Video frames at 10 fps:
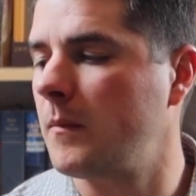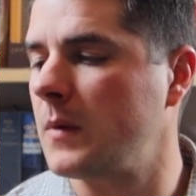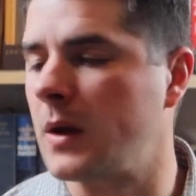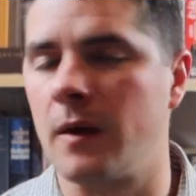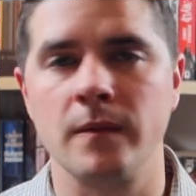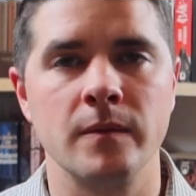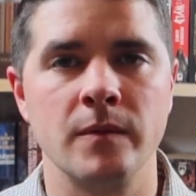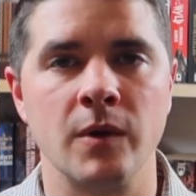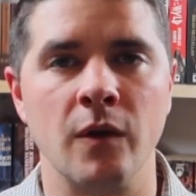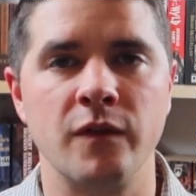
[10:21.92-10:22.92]
you know,
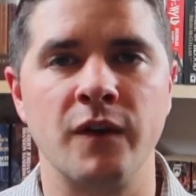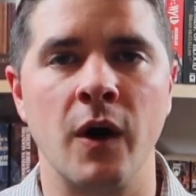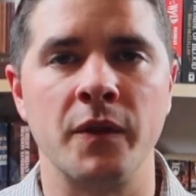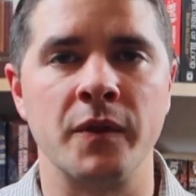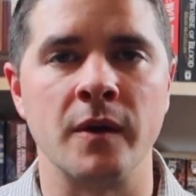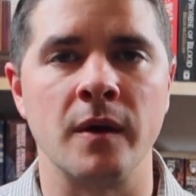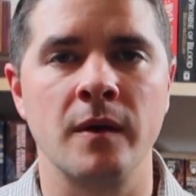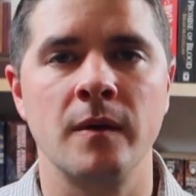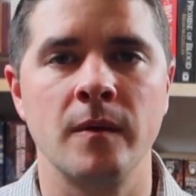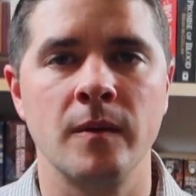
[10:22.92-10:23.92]
don't fault the
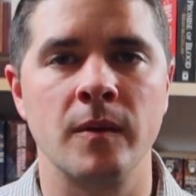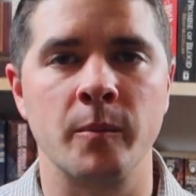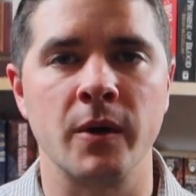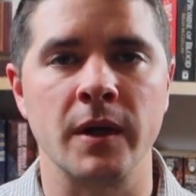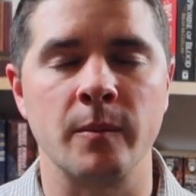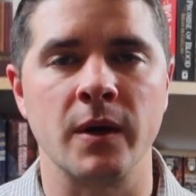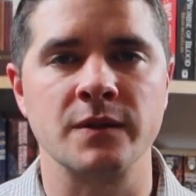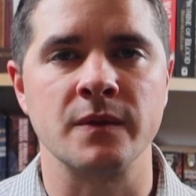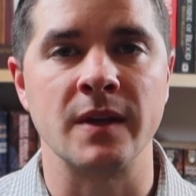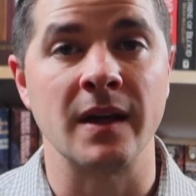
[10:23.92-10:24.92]
printing press
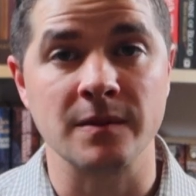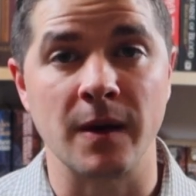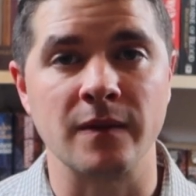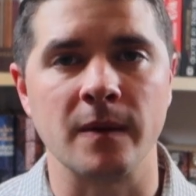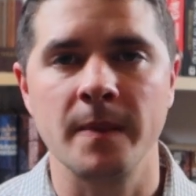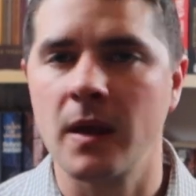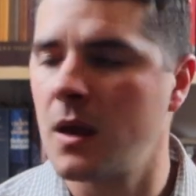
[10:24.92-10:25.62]
for that. It's my fault.